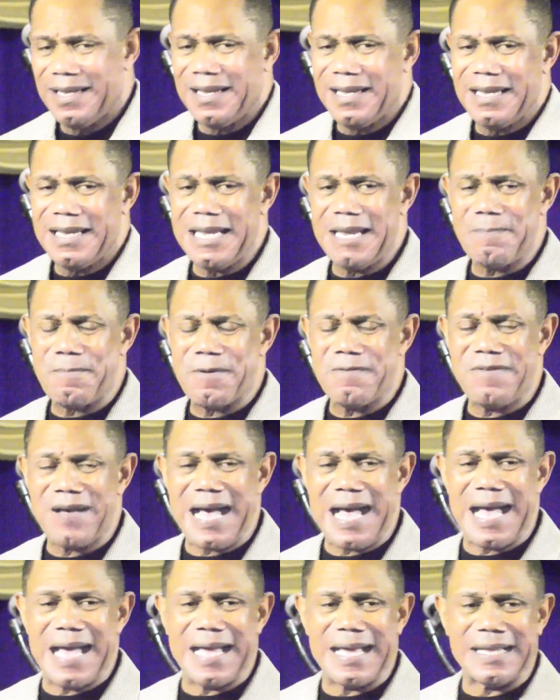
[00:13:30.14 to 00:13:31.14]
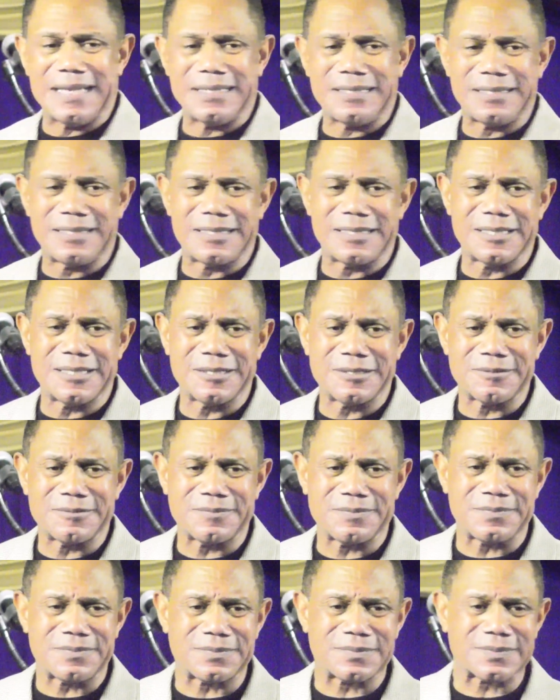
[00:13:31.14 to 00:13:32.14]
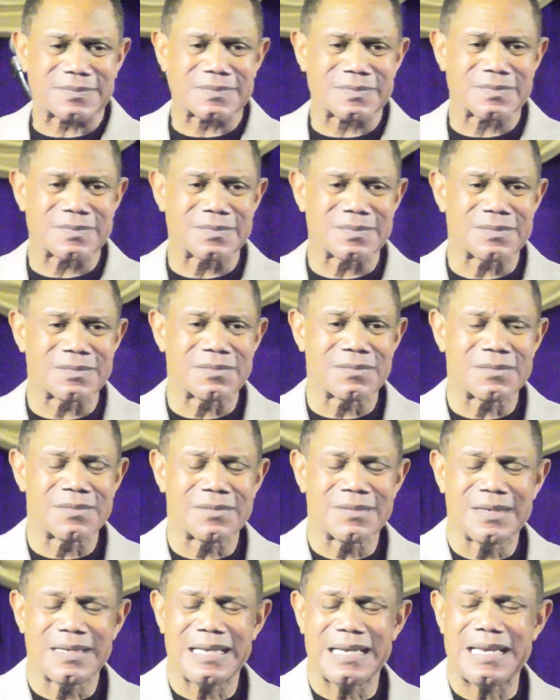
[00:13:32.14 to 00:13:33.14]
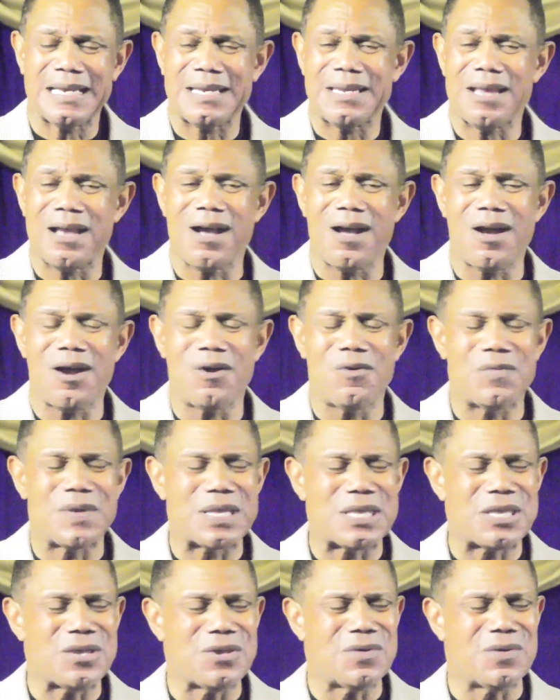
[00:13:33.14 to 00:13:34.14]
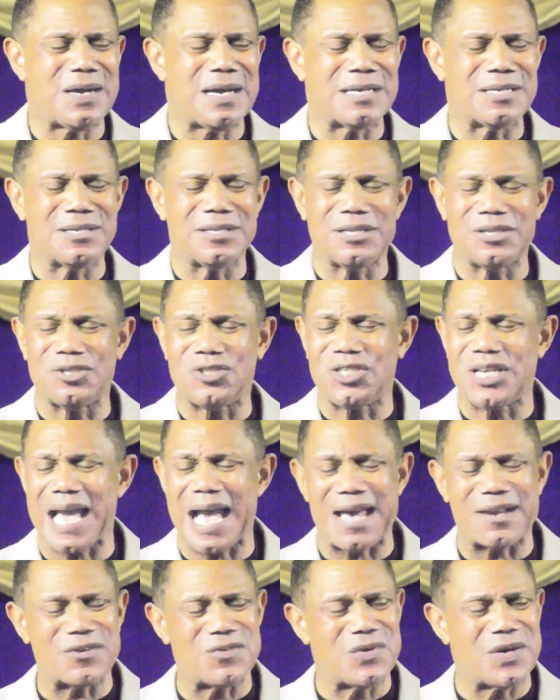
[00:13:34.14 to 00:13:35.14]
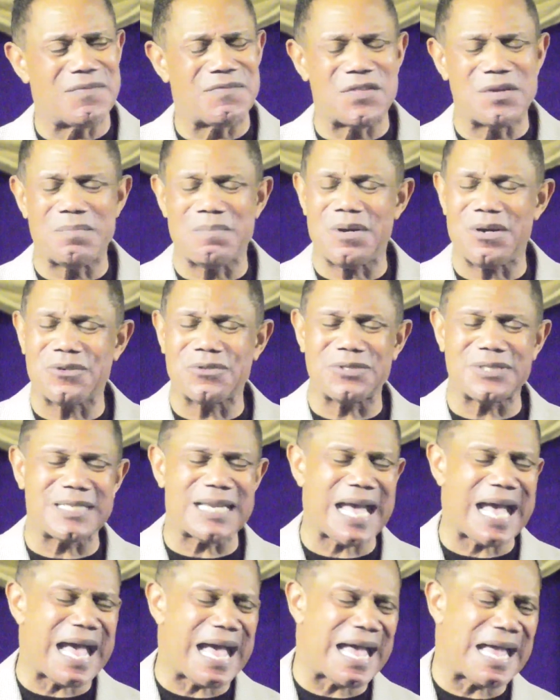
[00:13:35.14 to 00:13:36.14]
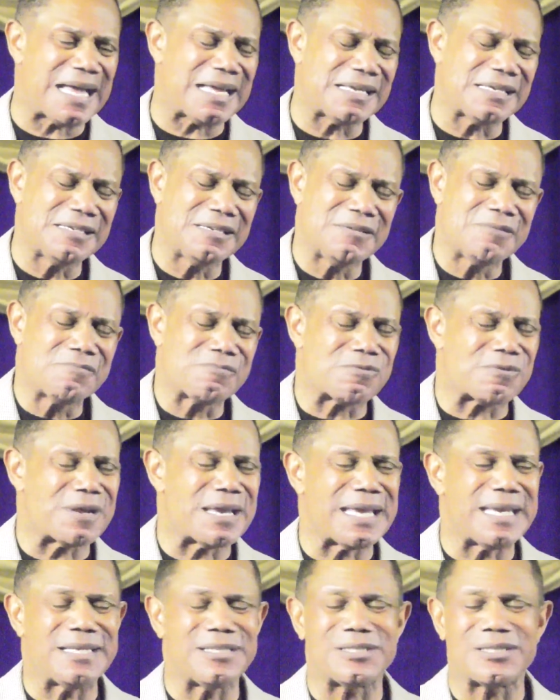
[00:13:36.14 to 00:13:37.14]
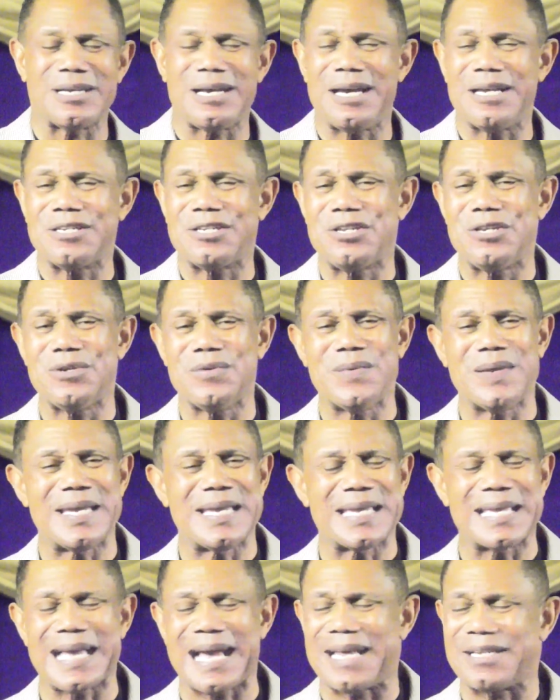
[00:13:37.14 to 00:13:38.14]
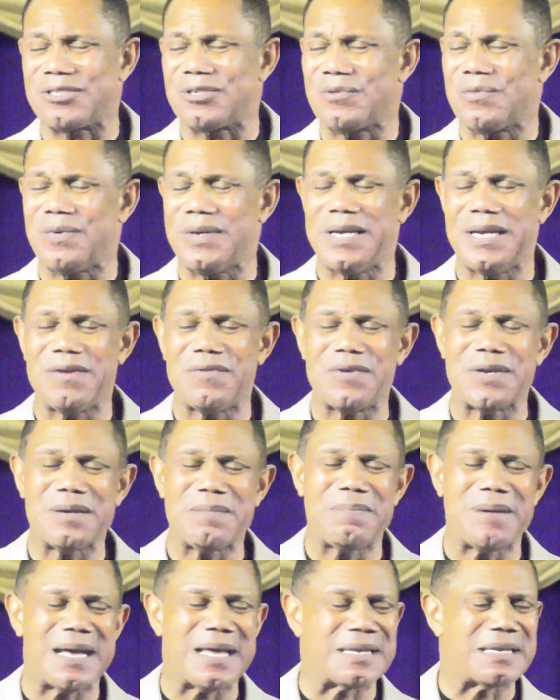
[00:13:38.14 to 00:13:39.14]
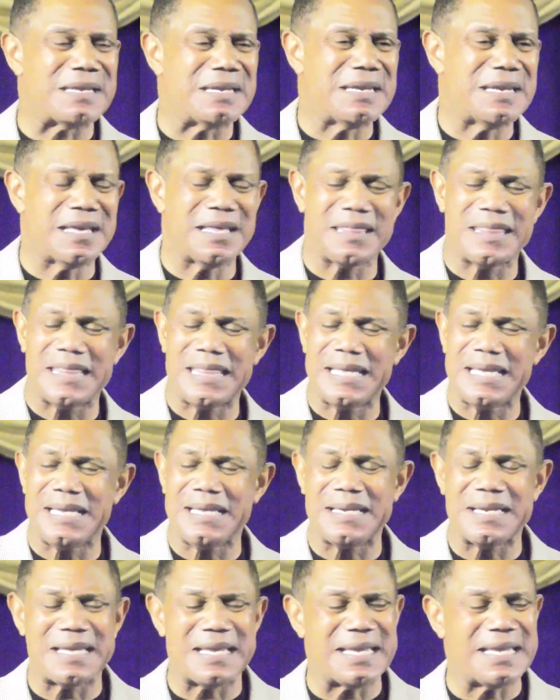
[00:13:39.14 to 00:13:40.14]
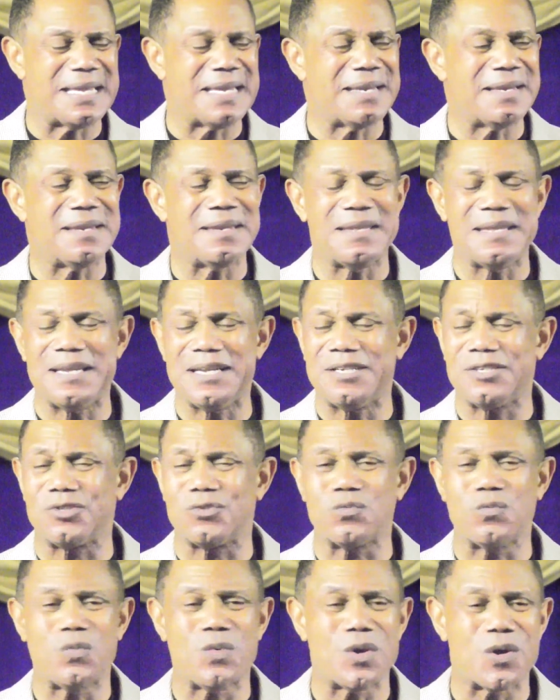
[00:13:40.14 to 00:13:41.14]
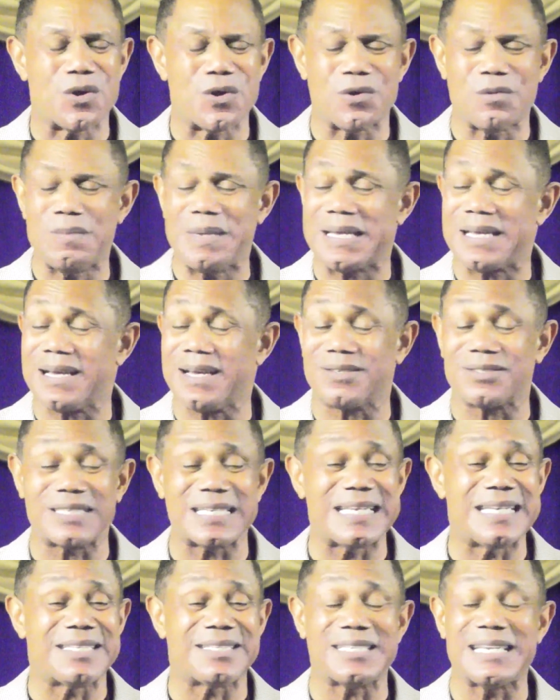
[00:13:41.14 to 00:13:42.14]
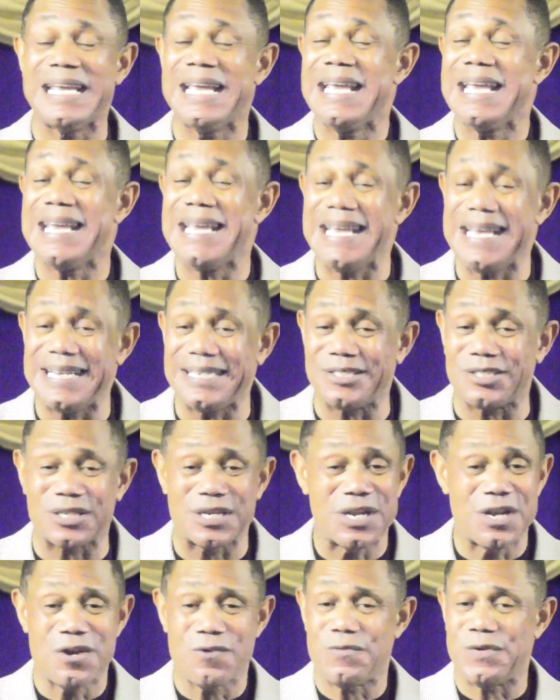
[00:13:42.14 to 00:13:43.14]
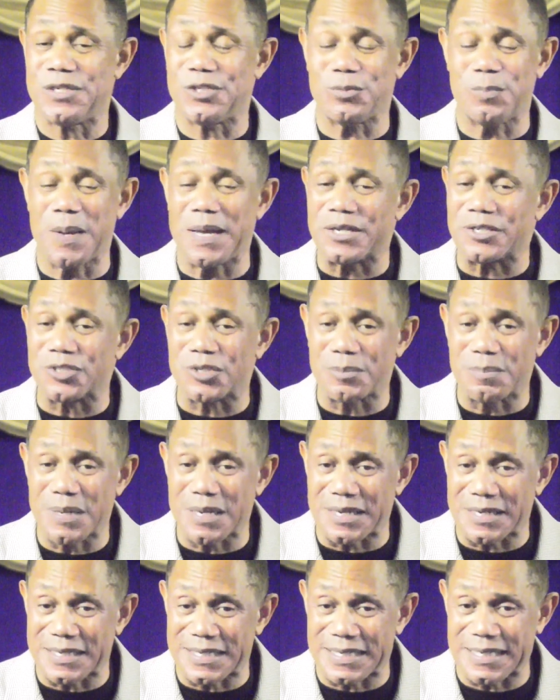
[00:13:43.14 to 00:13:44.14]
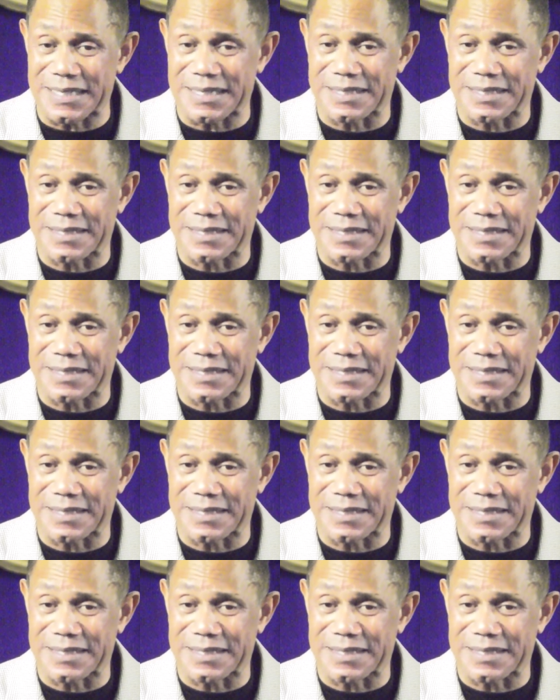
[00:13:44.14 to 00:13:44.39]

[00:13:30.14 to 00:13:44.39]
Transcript: He, provides. he provides. And y'all, when you under the shadow of the Most High, praise God, you ain't got to worry about nothing in this world, because it's his responsibility